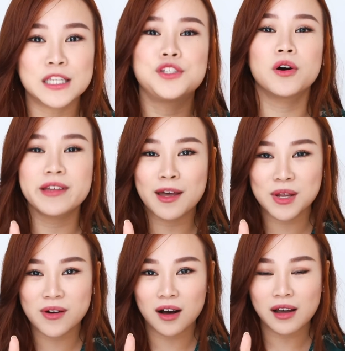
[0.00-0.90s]
But don't get
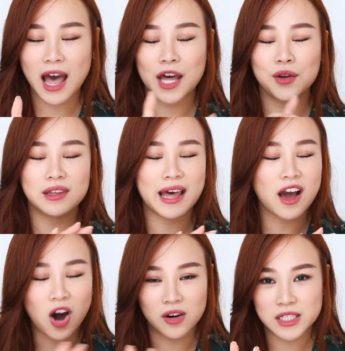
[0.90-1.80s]
me wrong, I don't like
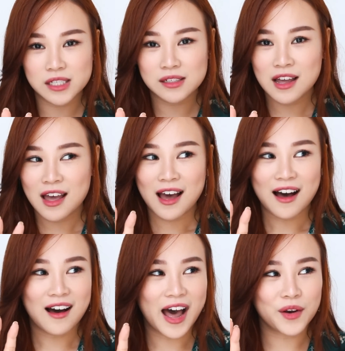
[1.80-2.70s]
horror.
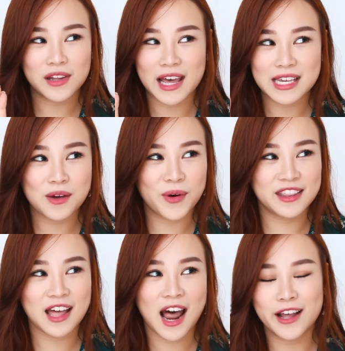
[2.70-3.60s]
I don't like it
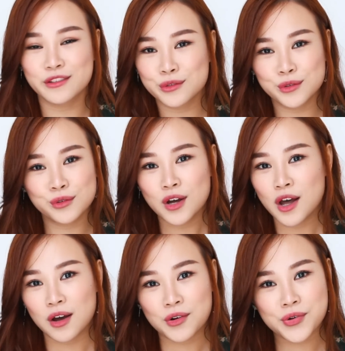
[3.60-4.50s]
when the hantu
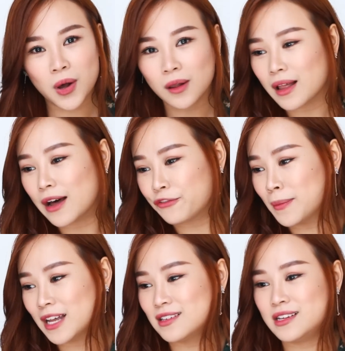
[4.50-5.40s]
crawl
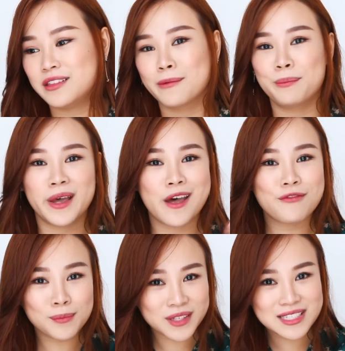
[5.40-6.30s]
from underneath the bed,
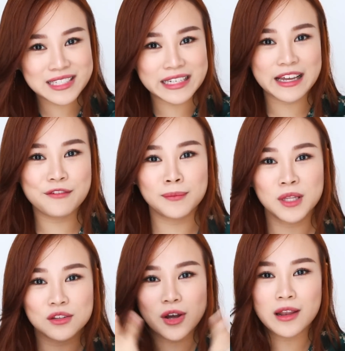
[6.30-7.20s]
from the ceiling, from
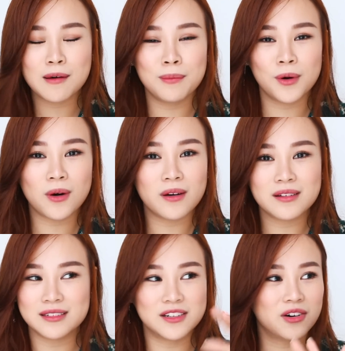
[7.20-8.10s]
the toilet bowl,
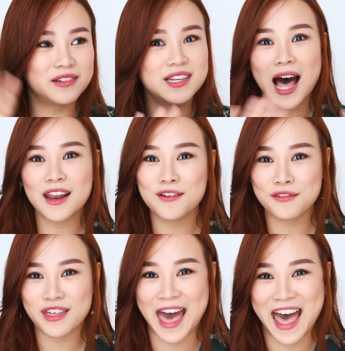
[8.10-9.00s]
you know, none
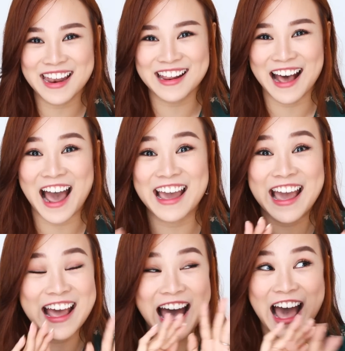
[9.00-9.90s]
of that. I
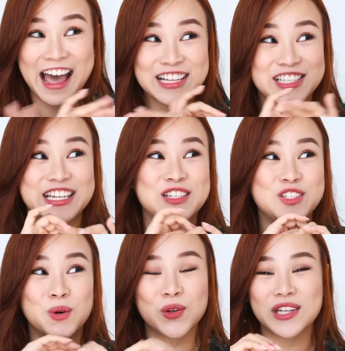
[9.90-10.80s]
actually
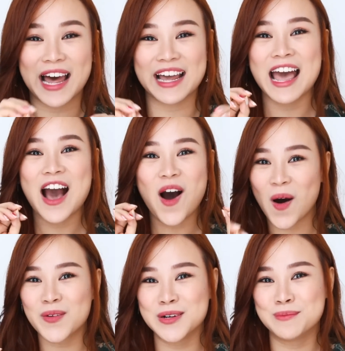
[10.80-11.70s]
don't like
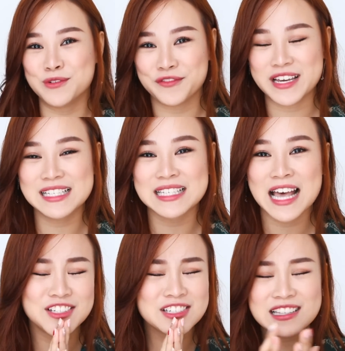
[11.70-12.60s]
horror movies.
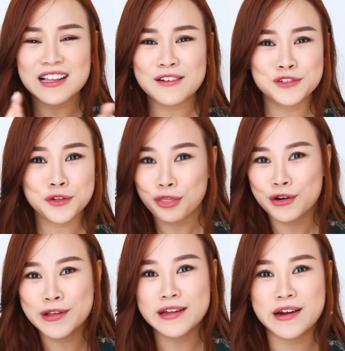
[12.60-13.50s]
I just love
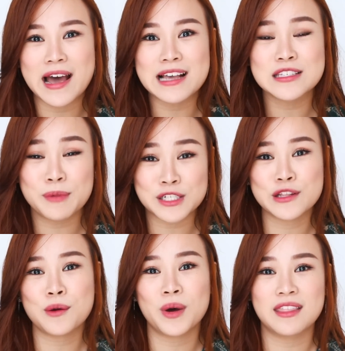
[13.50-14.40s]
thriller,
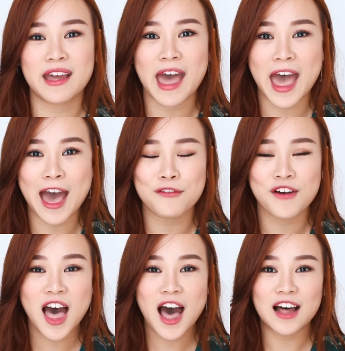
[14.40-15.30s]
especially when they have
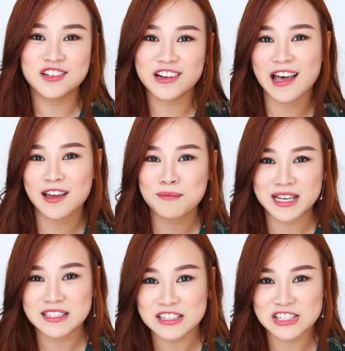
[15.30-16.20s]
underlying
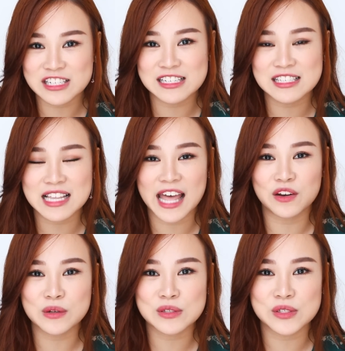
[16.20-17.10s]
messages and
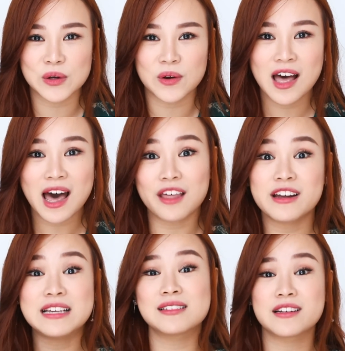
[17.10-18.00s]
also other
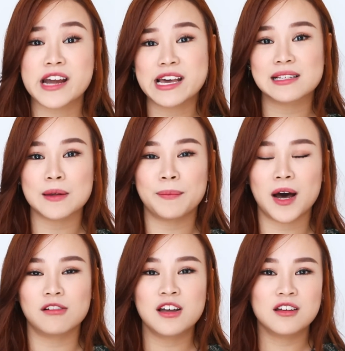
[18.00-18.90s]
Easter eggs
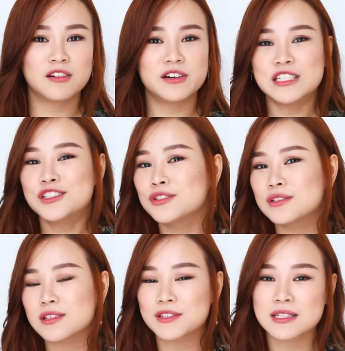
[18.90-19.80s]
about, you know,
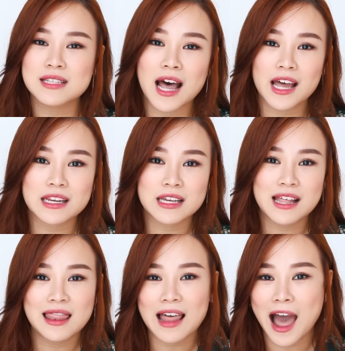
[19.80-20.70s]
issues of
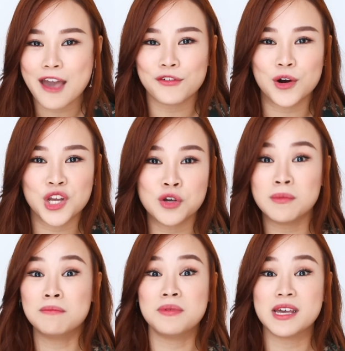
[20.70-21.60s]
society, life, or
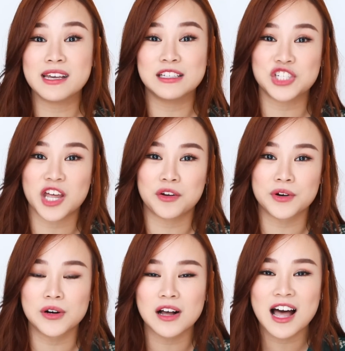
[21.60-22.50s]
human being in
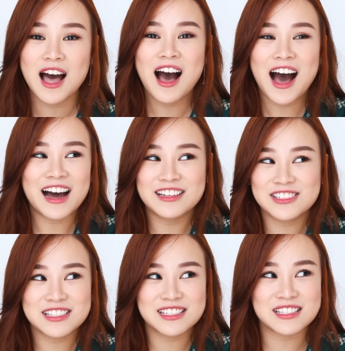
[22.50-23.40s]
general. I
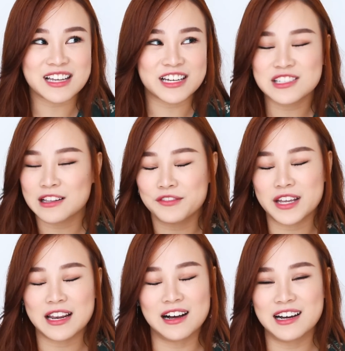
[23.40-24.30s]
just love
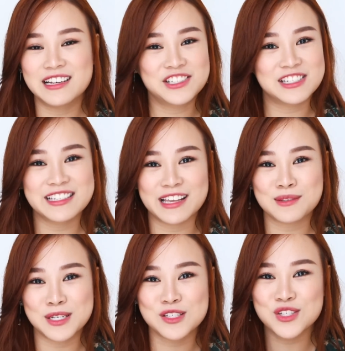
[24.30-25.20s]
it. It just
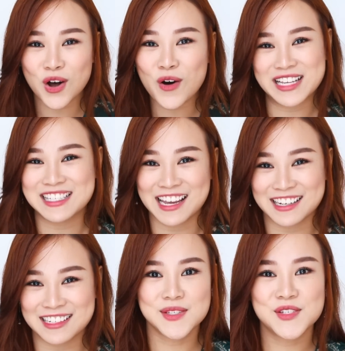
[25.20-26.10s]
gets me so
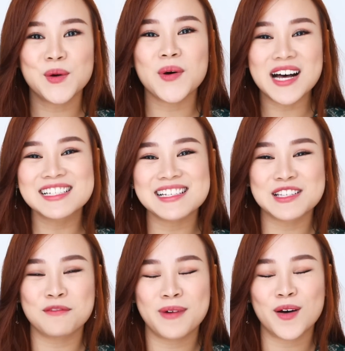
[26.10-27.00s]
excited. So US
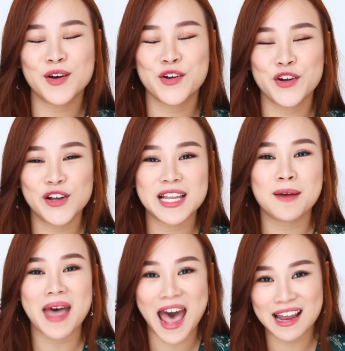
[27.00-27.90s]
is about a girl
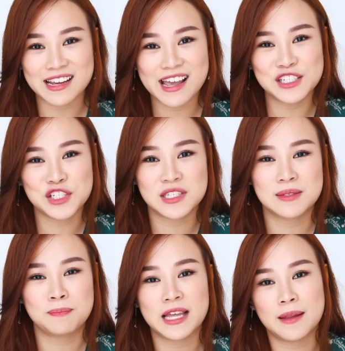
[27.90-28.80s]
named Addie, and
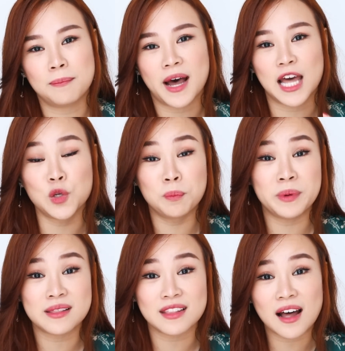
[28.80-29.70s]
she's played by
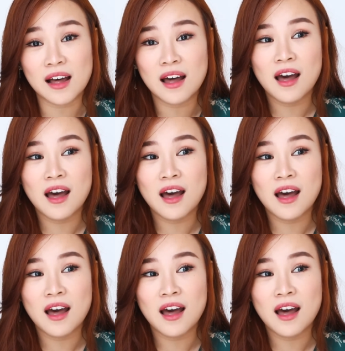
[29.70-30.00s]
Lupita.